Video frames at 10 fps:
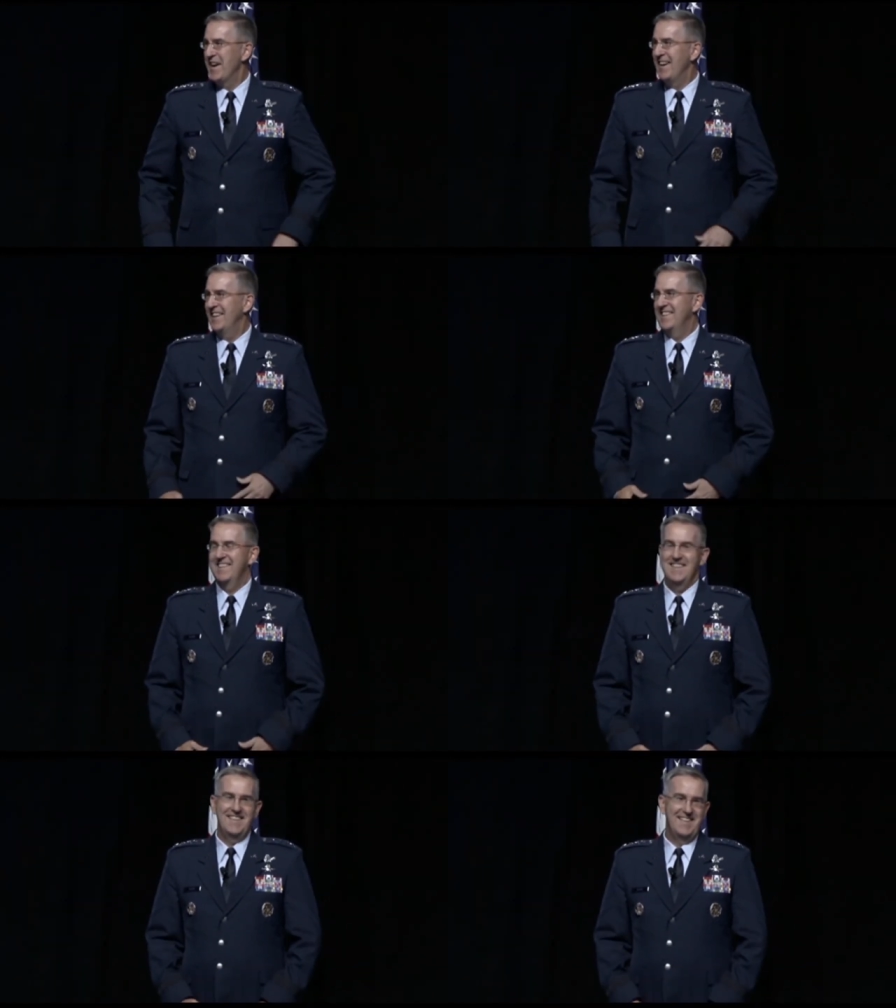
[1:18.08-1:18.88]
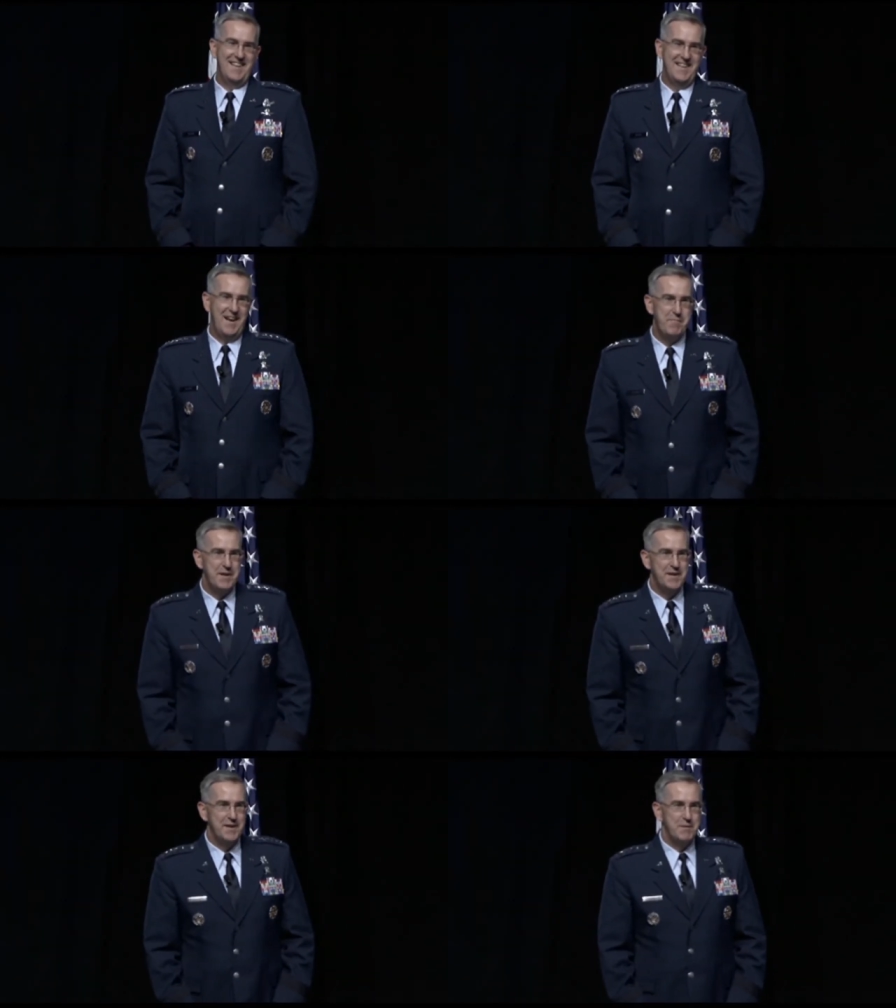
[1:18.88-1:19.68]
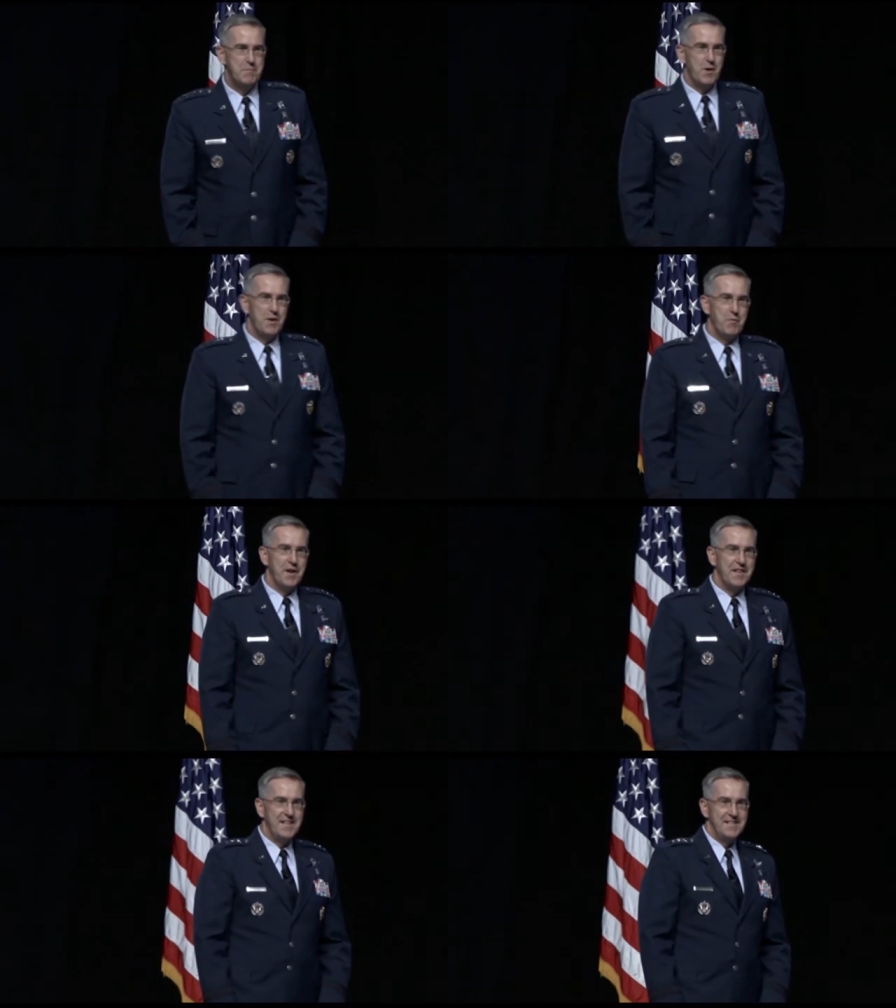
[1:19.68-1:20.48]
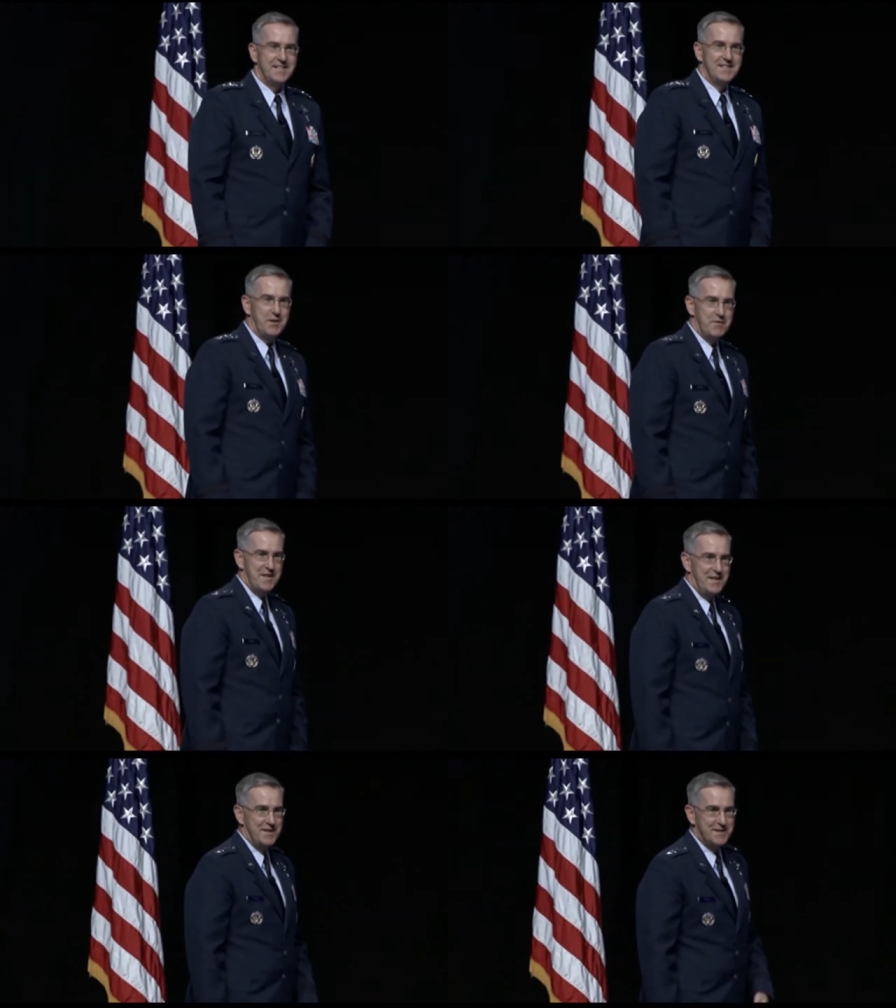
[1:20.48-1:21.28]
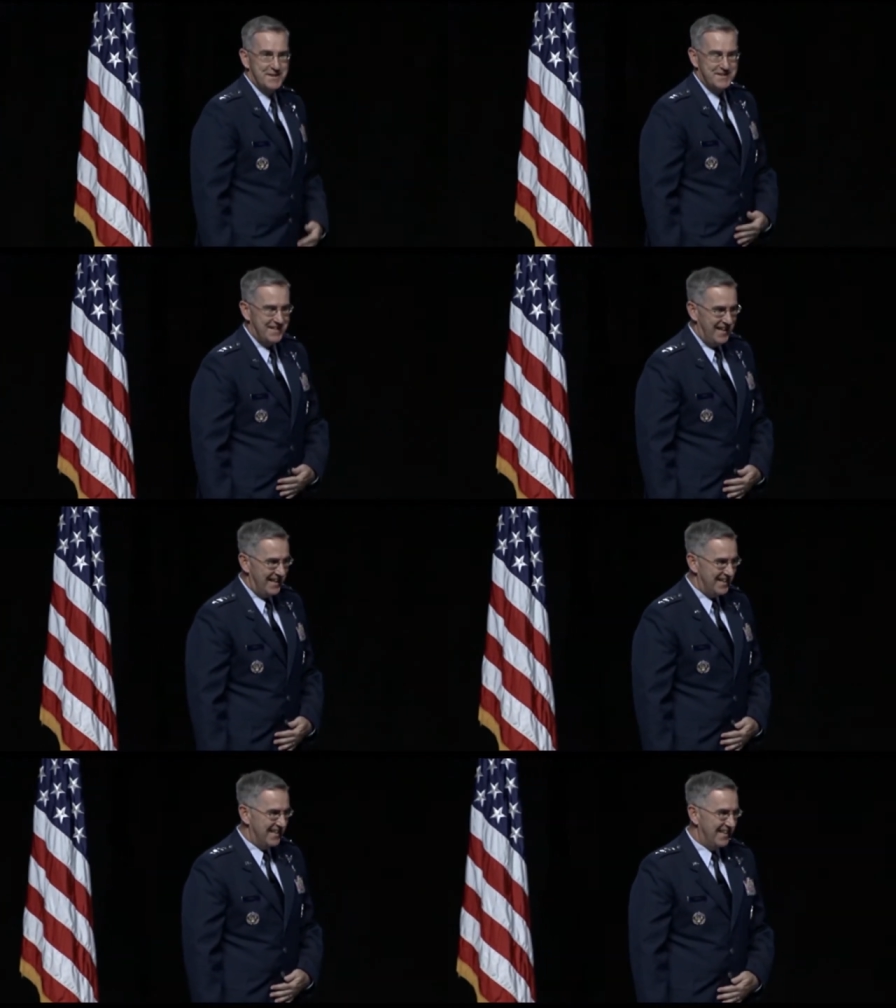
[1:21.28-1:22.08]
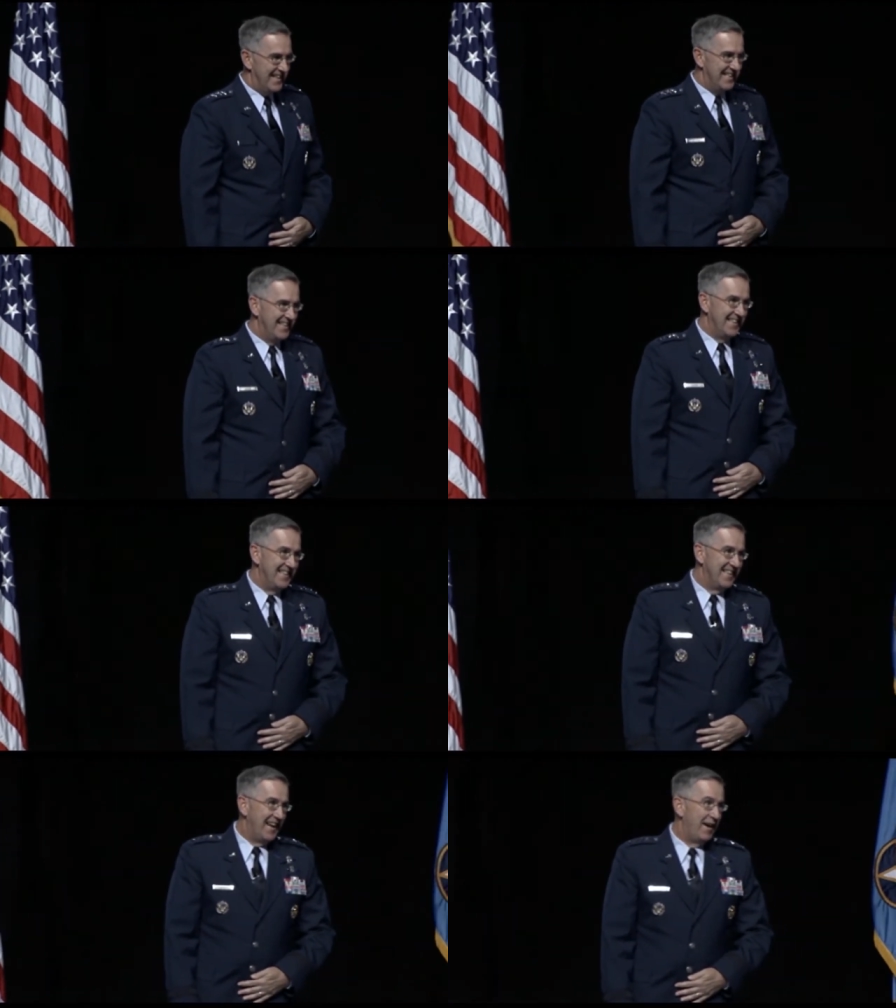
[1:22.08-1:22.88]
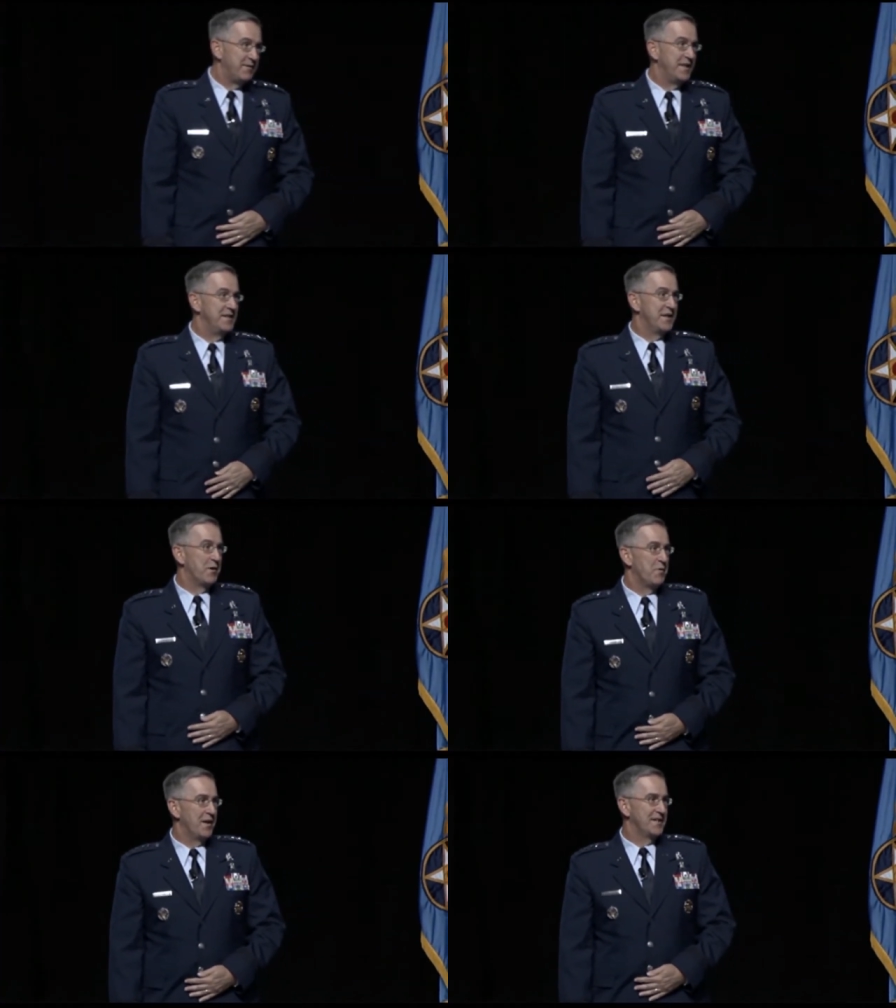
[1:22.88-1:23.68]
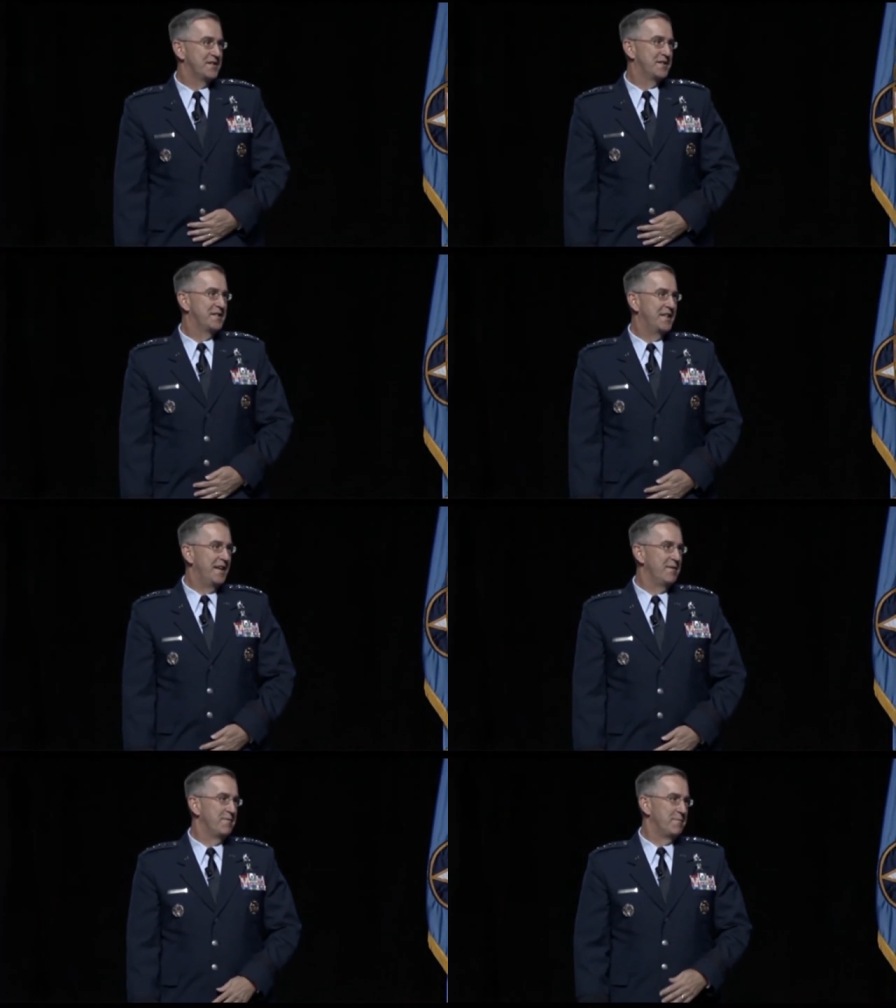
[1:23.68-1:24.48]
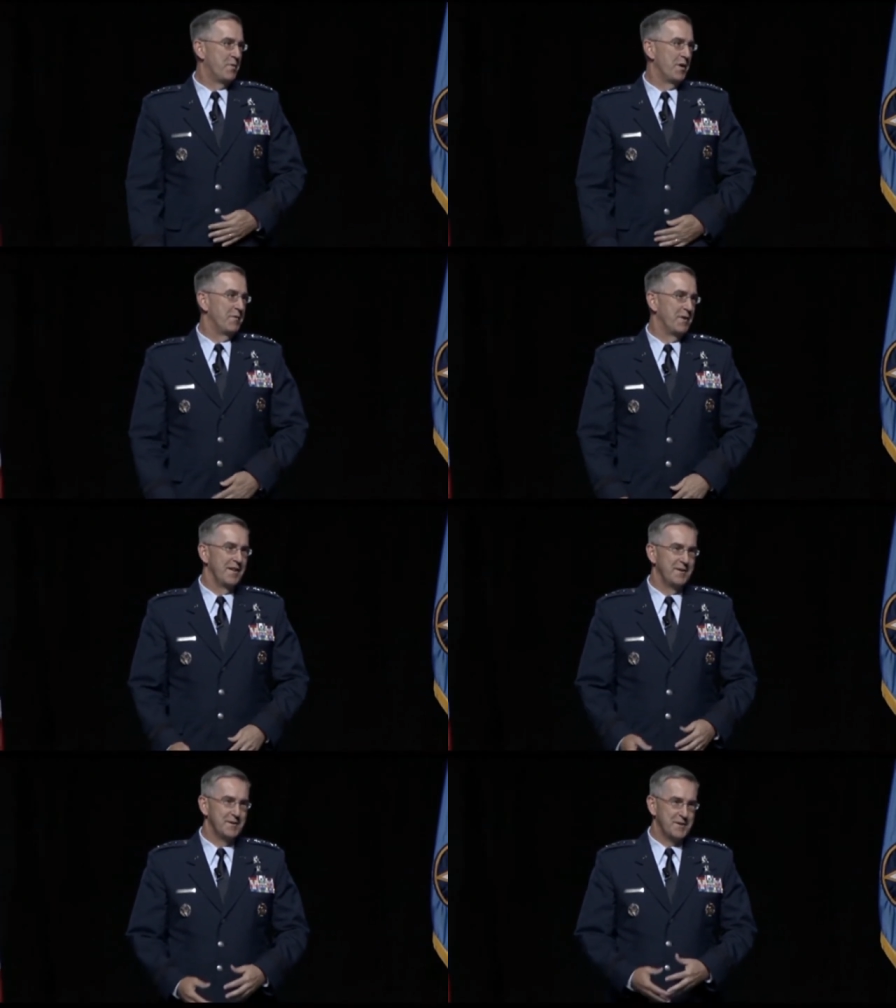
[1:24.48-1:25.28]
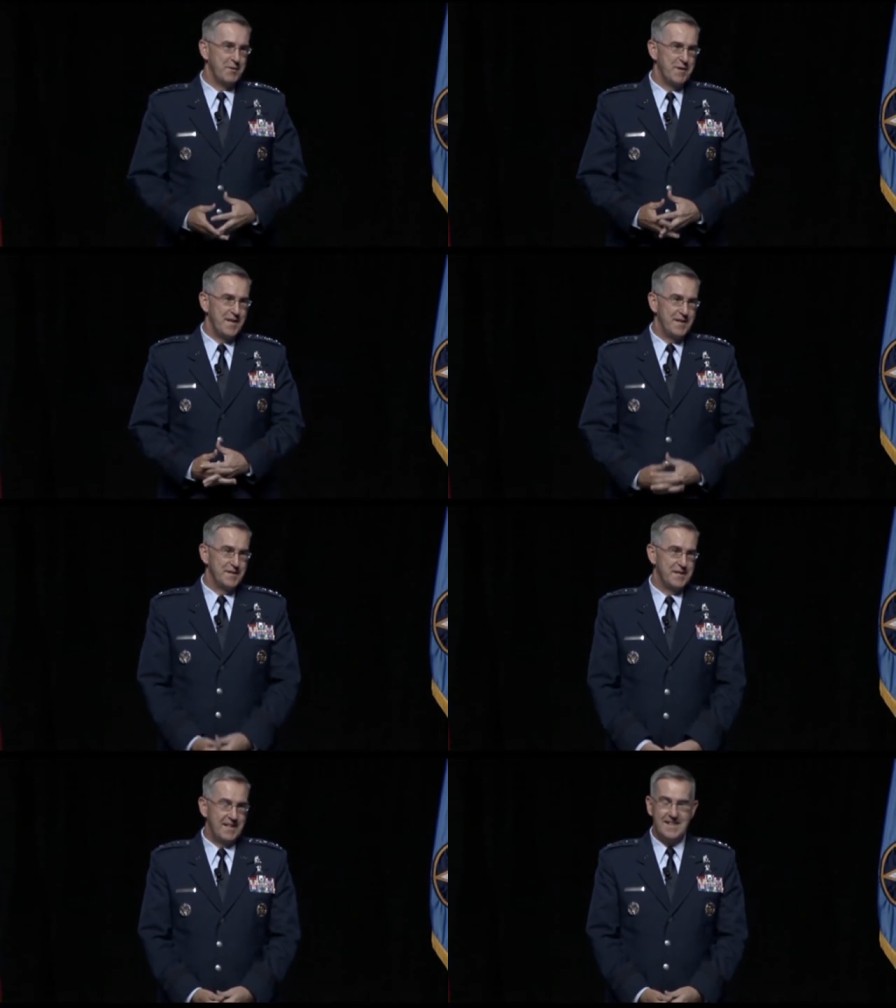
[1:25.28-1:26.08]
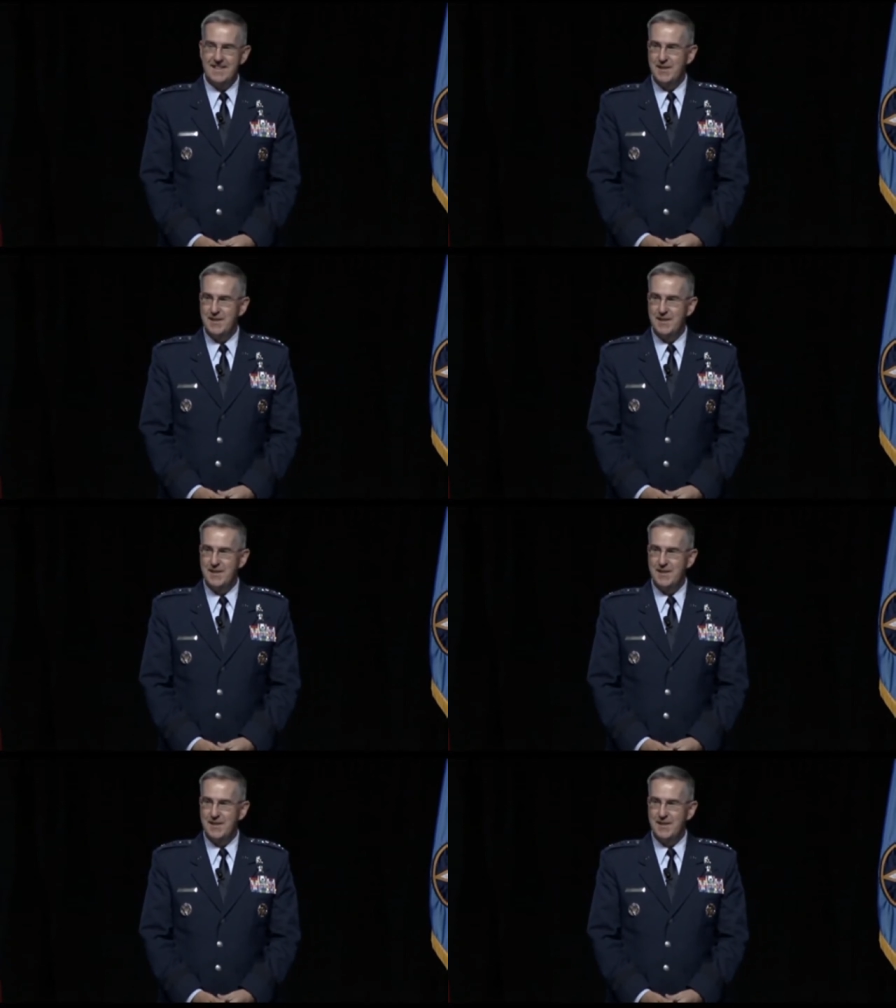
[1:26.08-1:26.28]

you know, when I I've been to more than one of these over the years, and uh, I've seen General Welsh give more than one of those over the years.